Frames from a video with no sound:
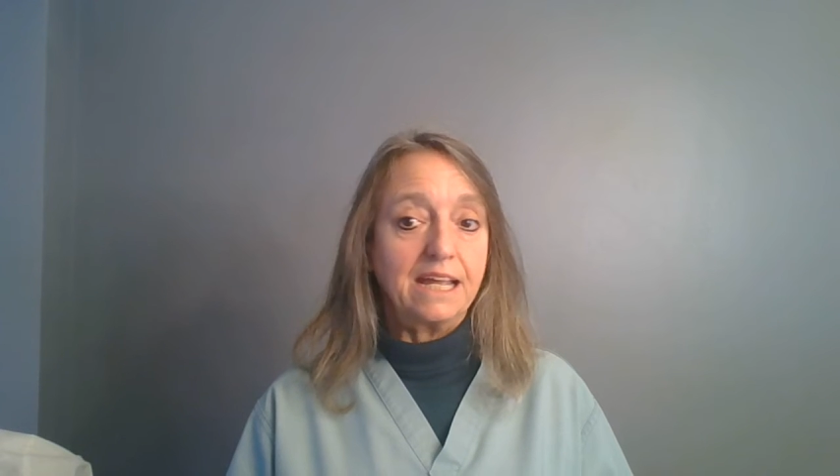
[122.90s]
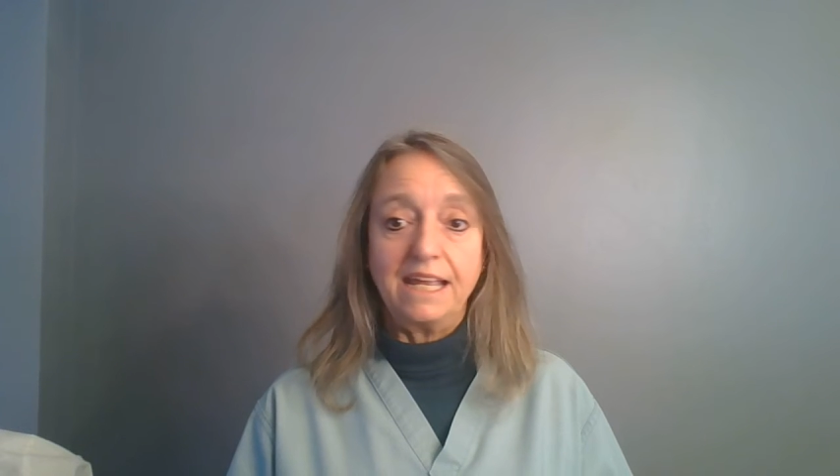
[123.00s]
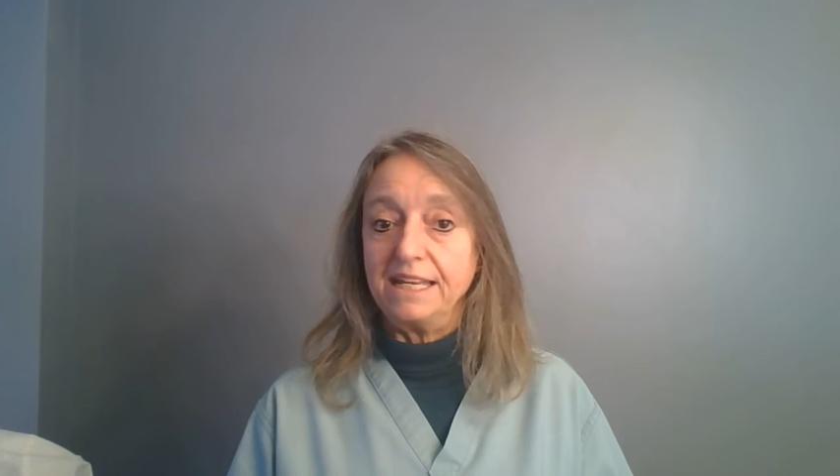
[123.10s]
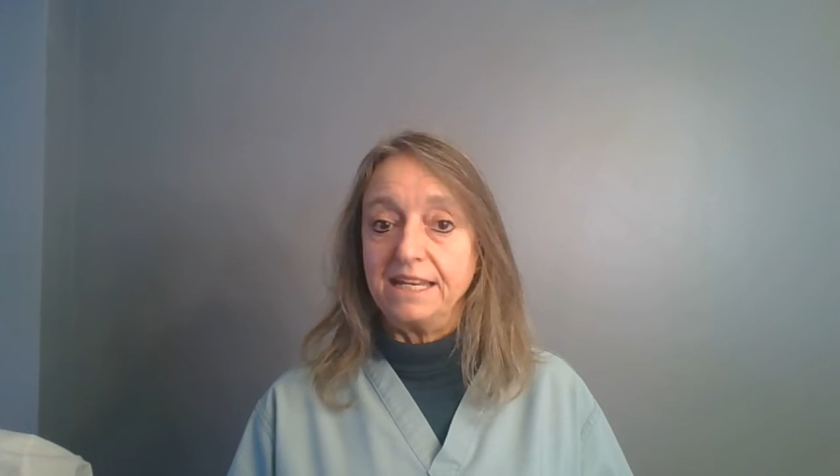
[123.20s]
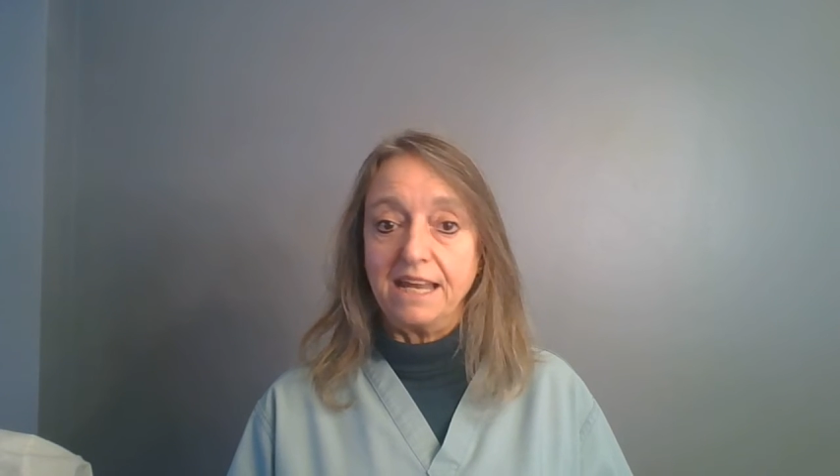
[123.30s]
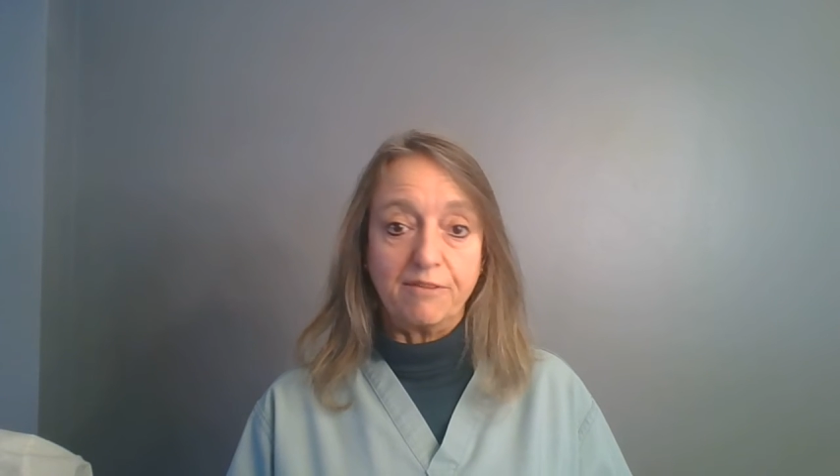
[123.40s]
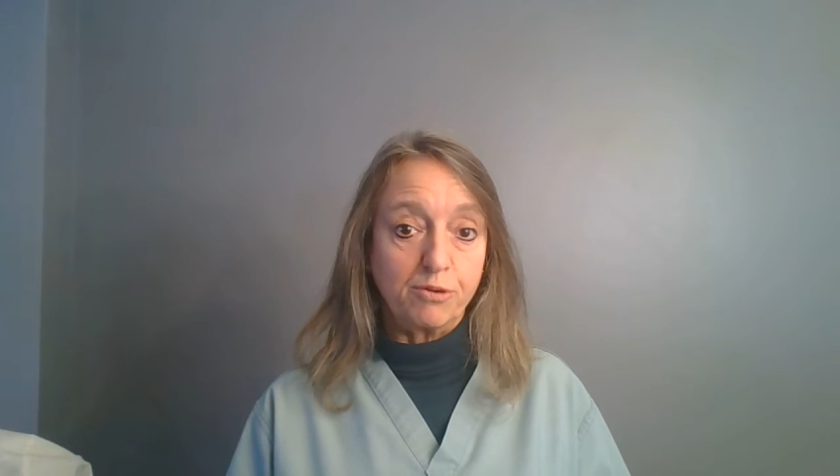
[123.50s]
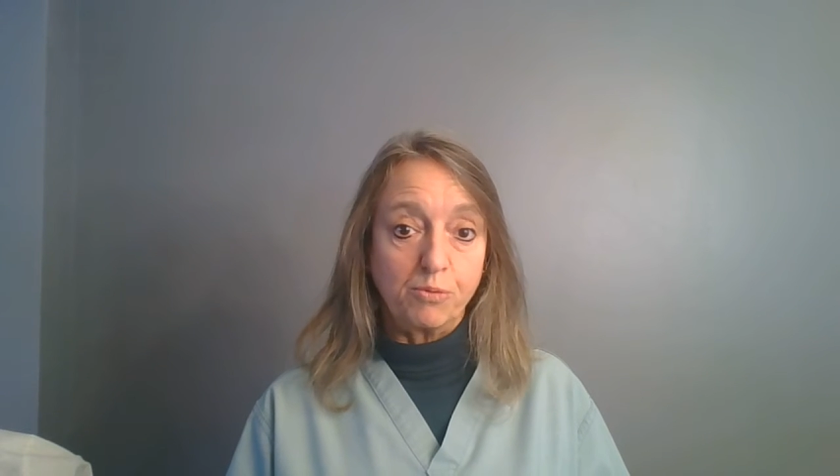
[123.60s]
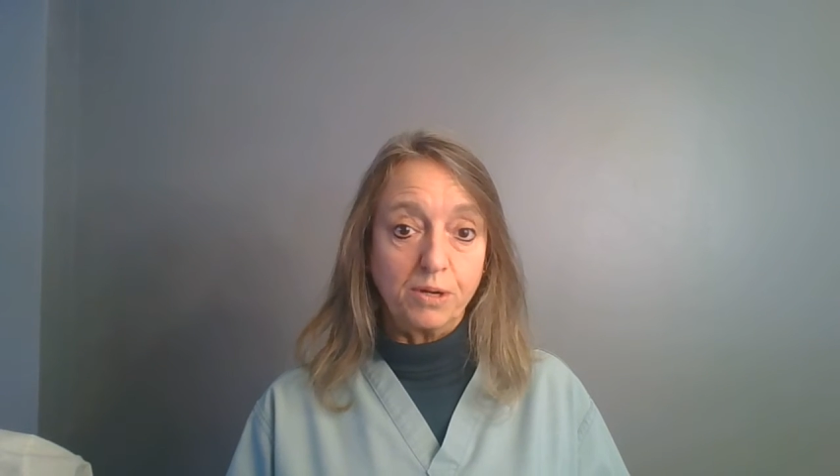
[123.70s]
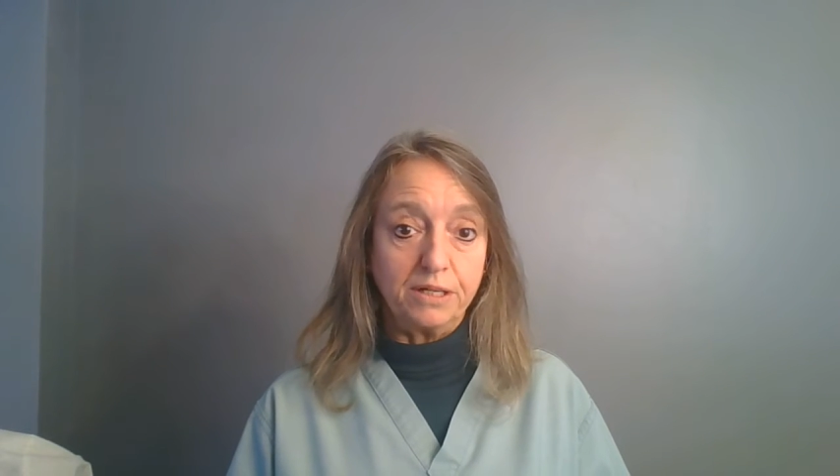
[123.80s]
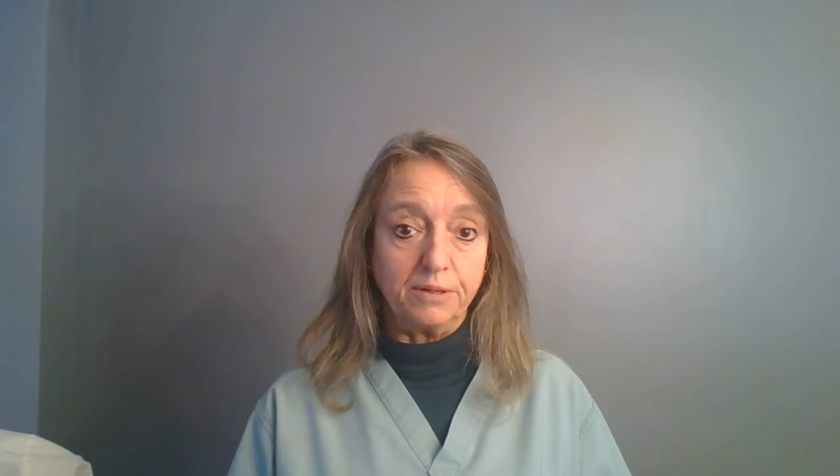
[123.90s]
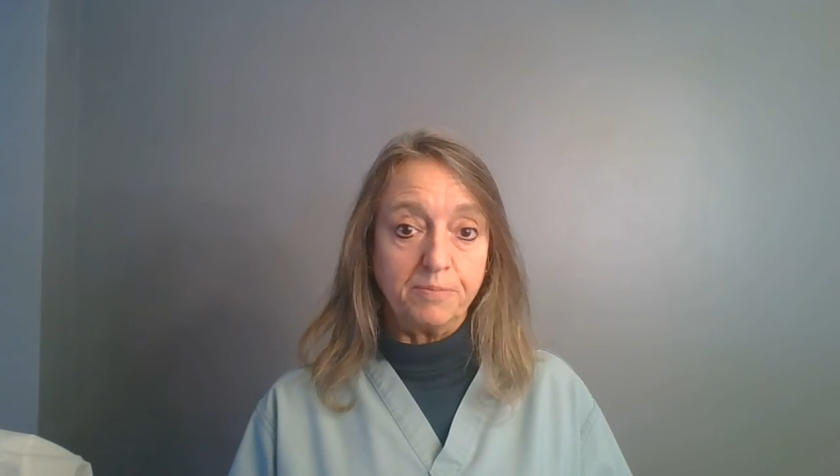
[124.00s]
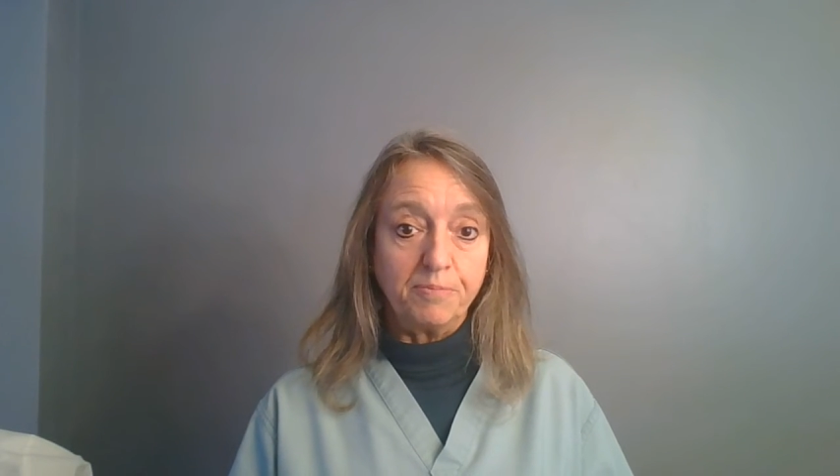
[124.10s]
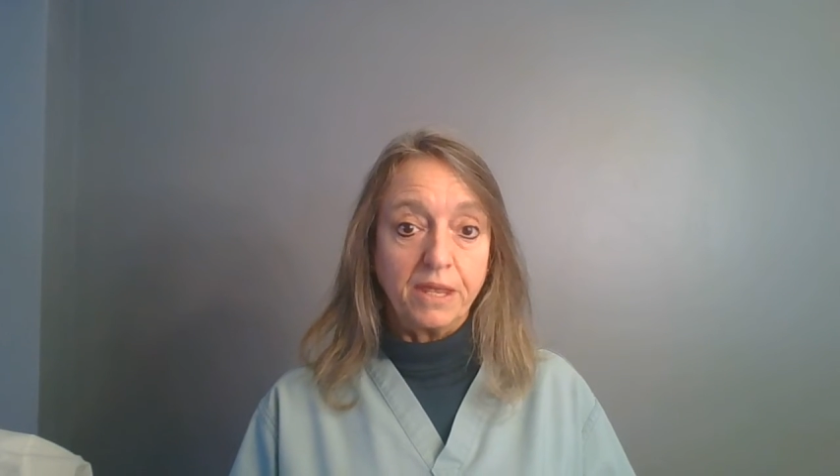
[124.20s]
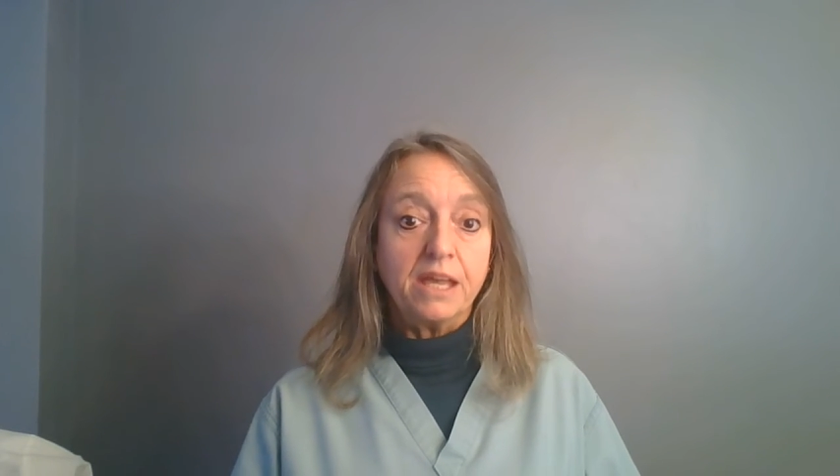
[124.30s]
It never will.
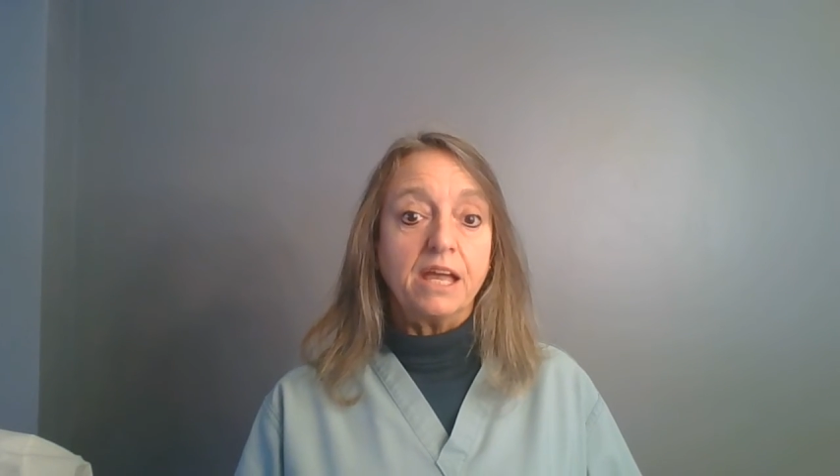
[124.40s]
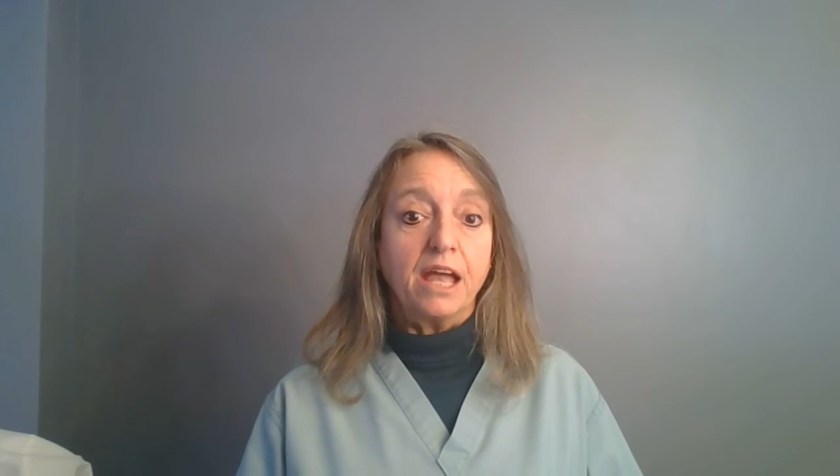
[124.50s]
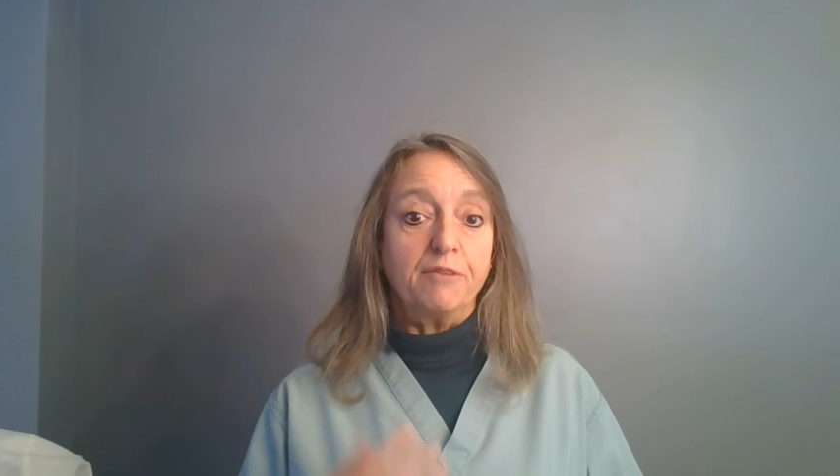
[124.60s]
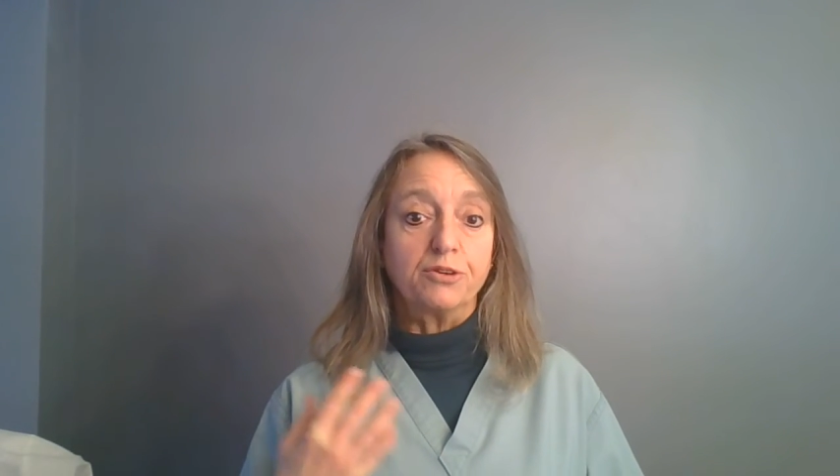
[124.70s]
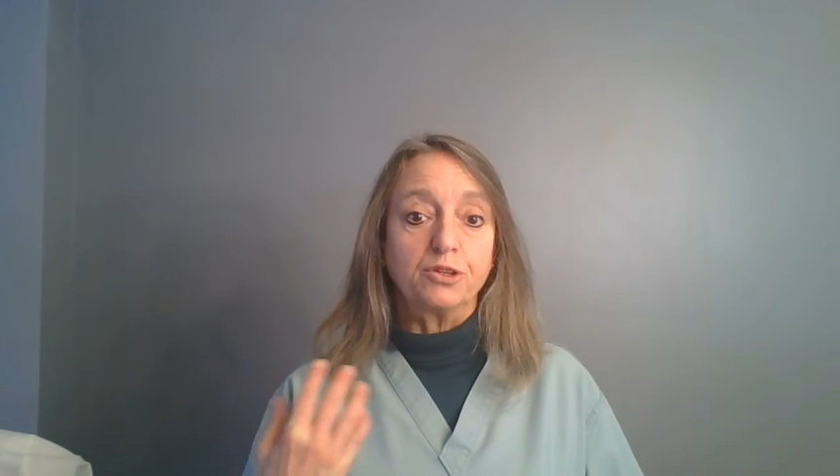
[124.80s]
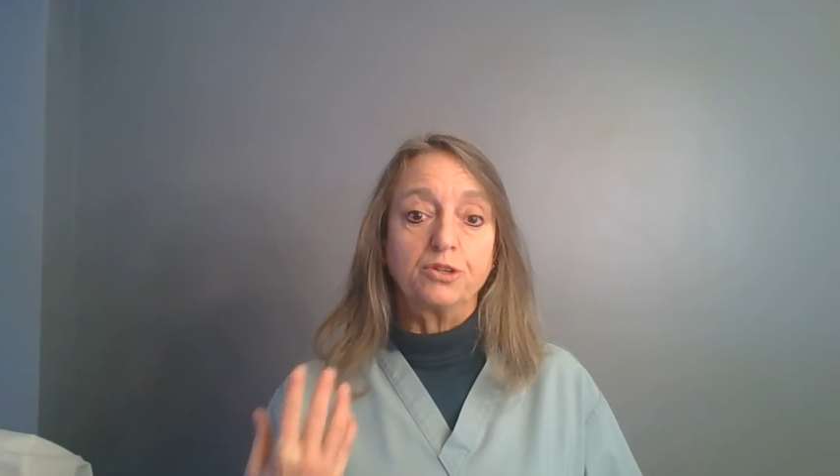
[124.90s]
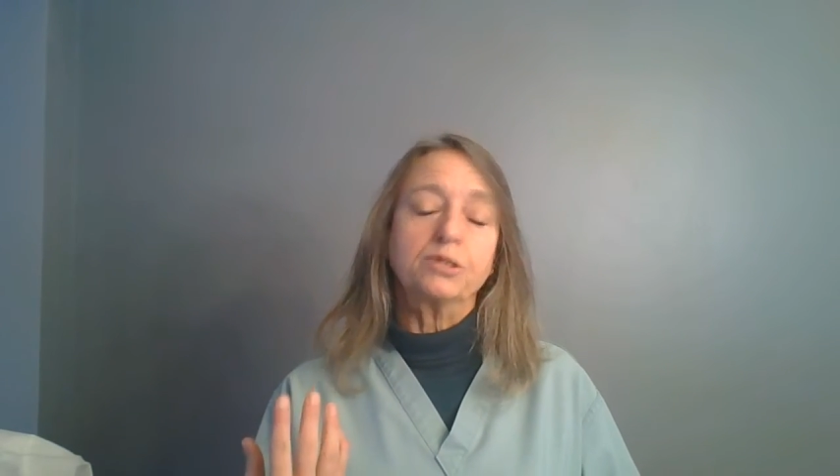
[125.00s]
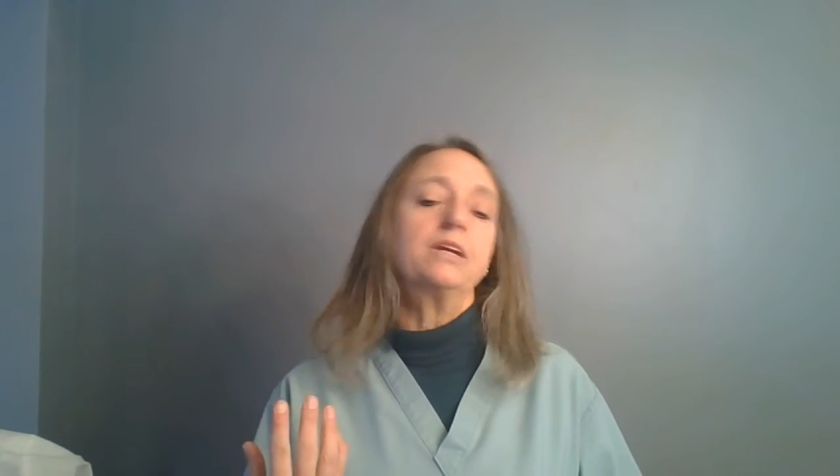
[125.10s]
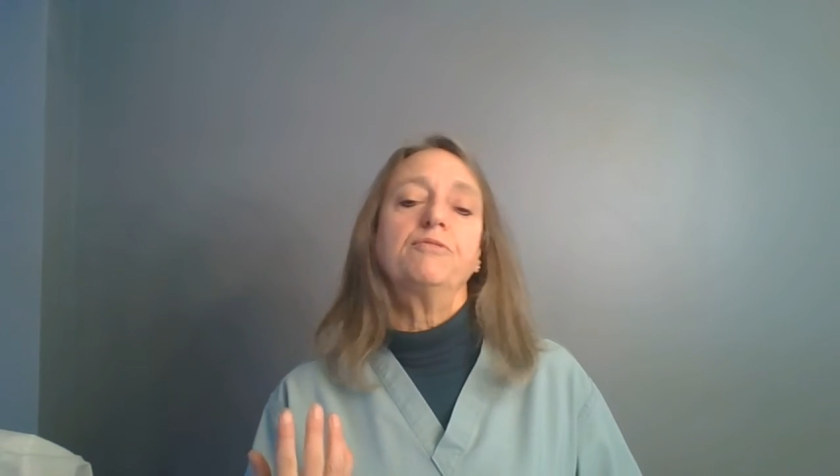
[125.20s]
If you're looking